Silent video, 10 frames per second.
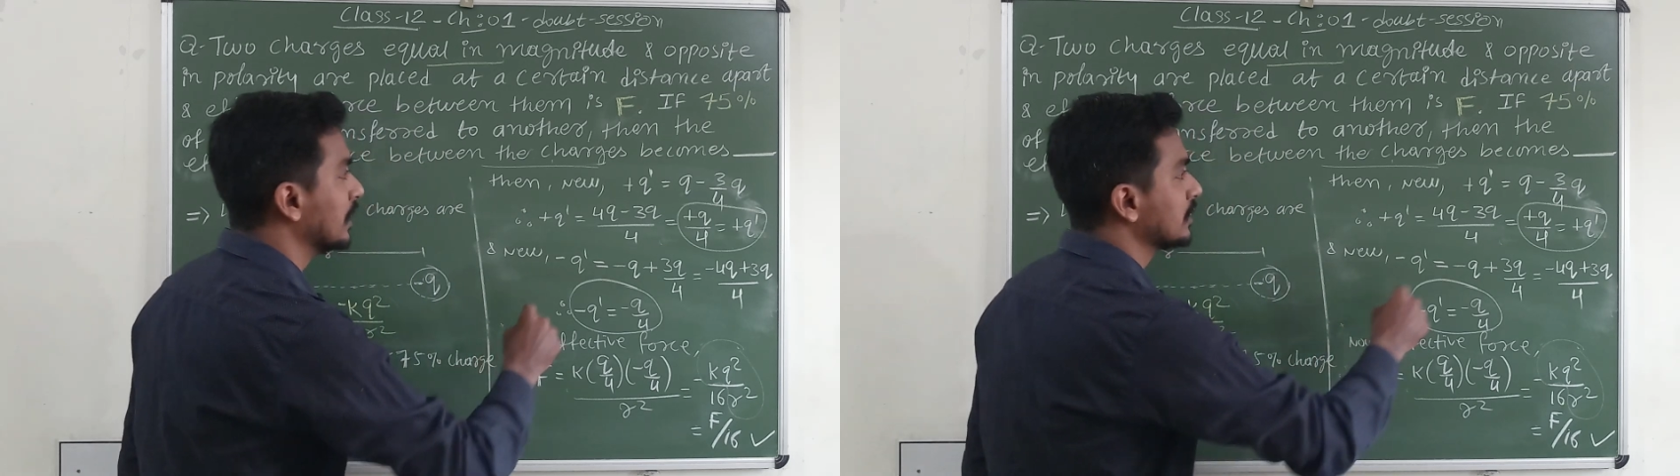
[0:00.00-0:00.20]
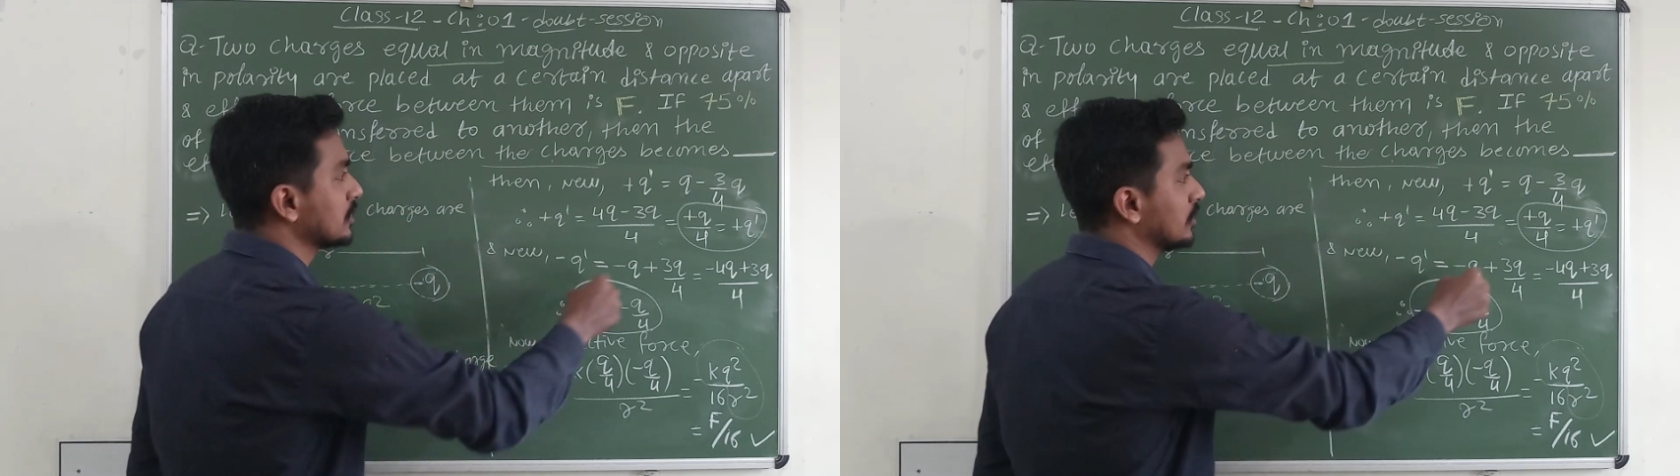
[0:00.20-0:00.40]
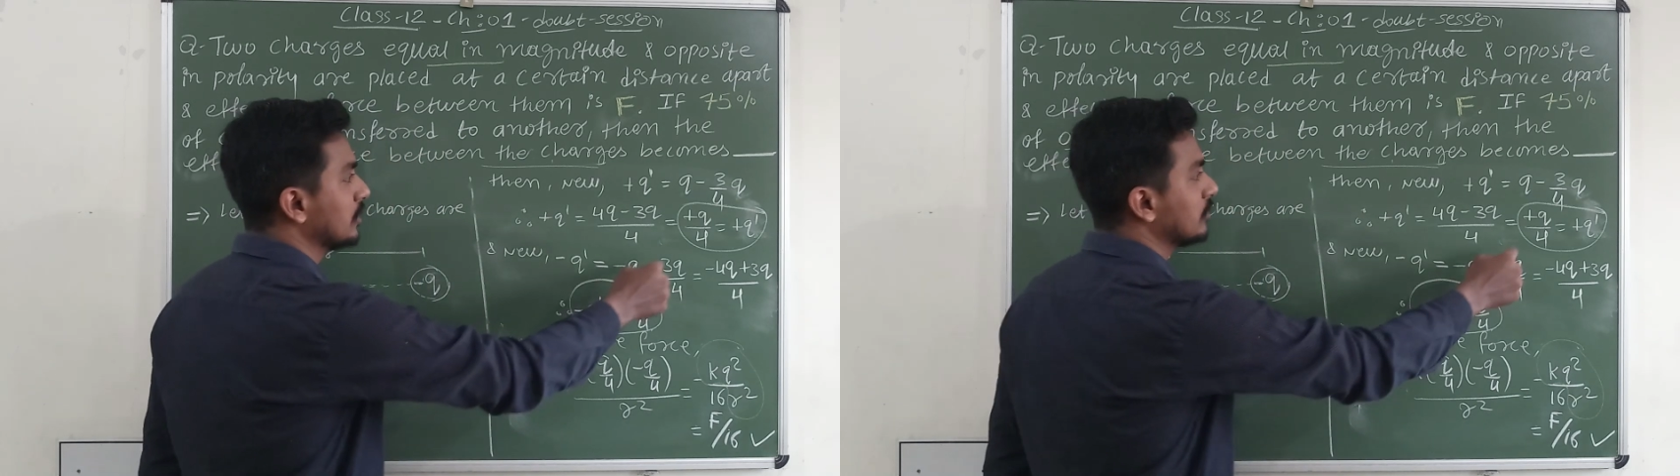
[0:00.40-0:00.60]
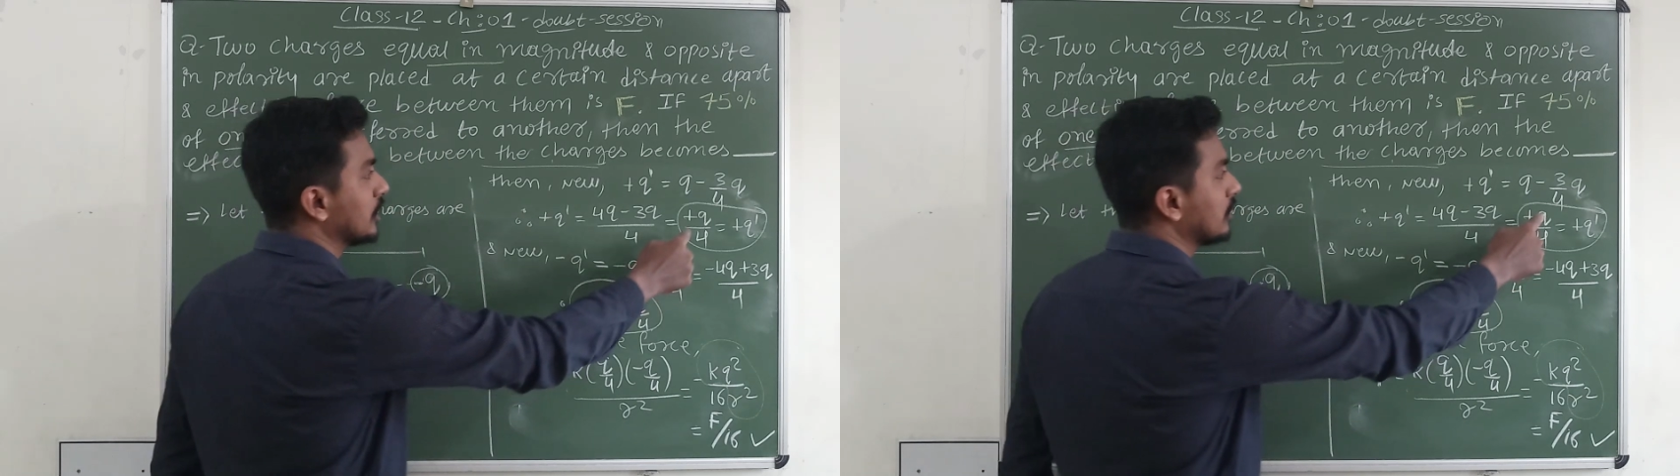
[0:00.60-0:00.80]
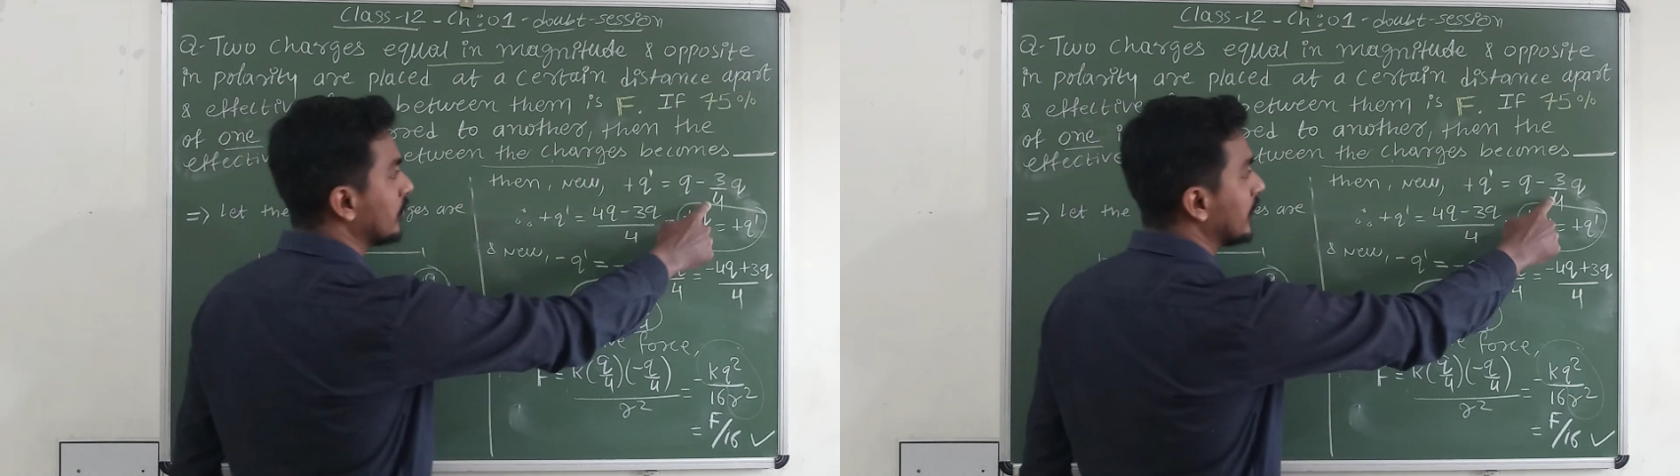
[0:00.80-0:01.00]
So,
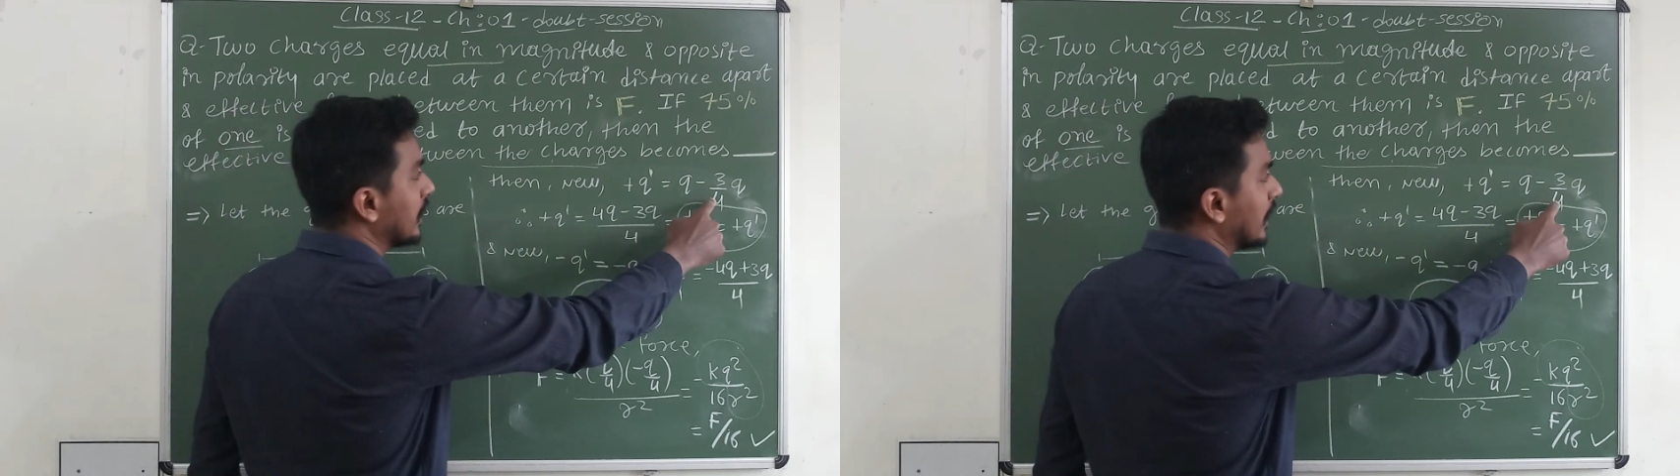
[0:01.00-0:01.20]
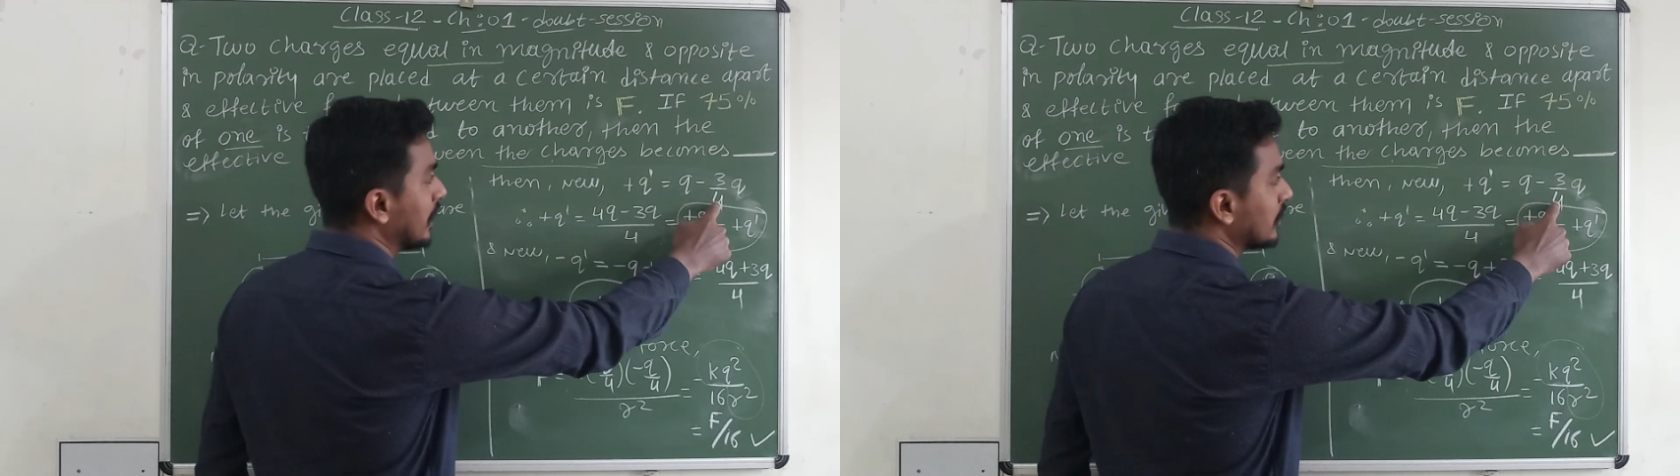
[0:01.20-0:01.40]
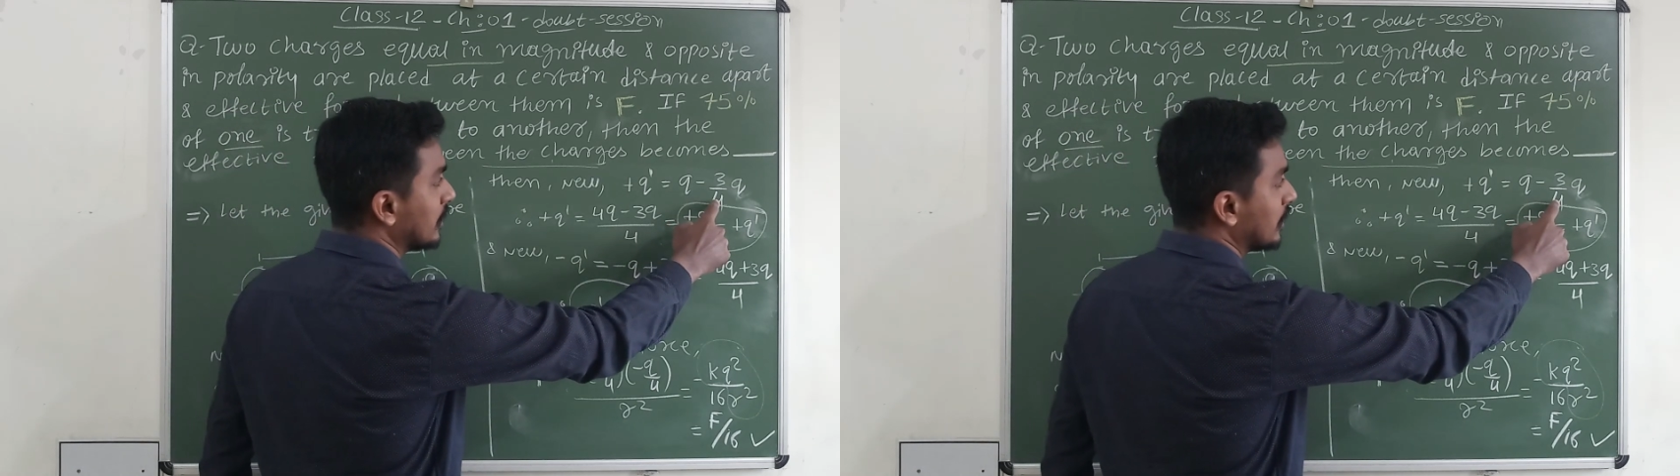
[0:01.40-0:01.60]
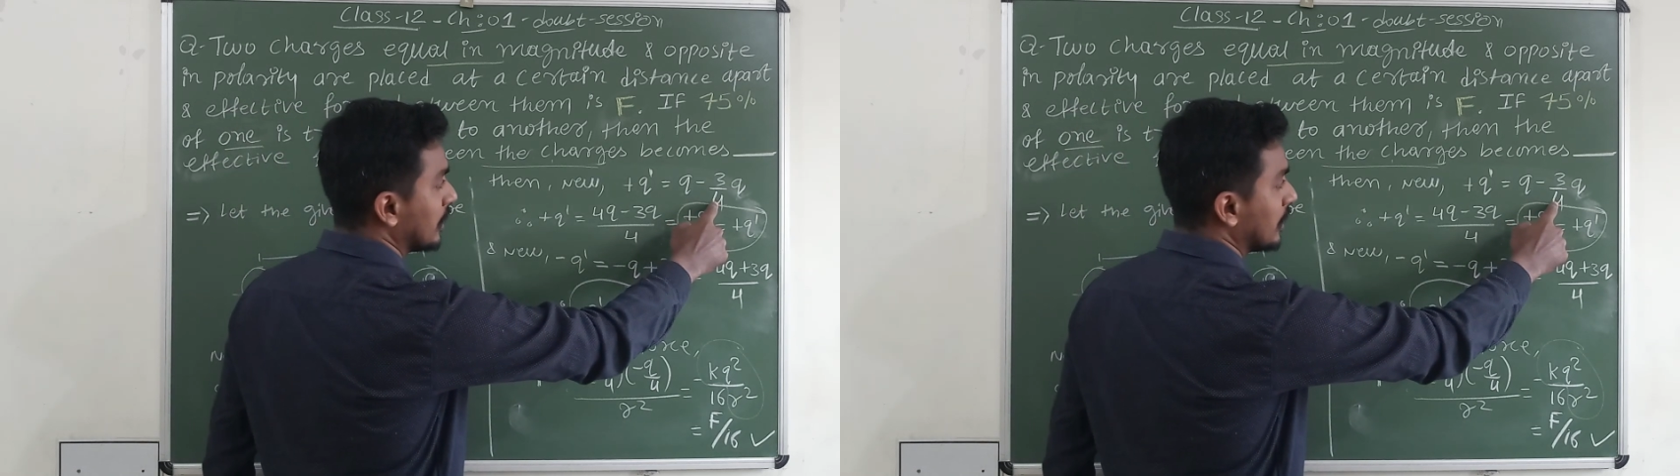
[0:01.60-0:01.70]
what we will get?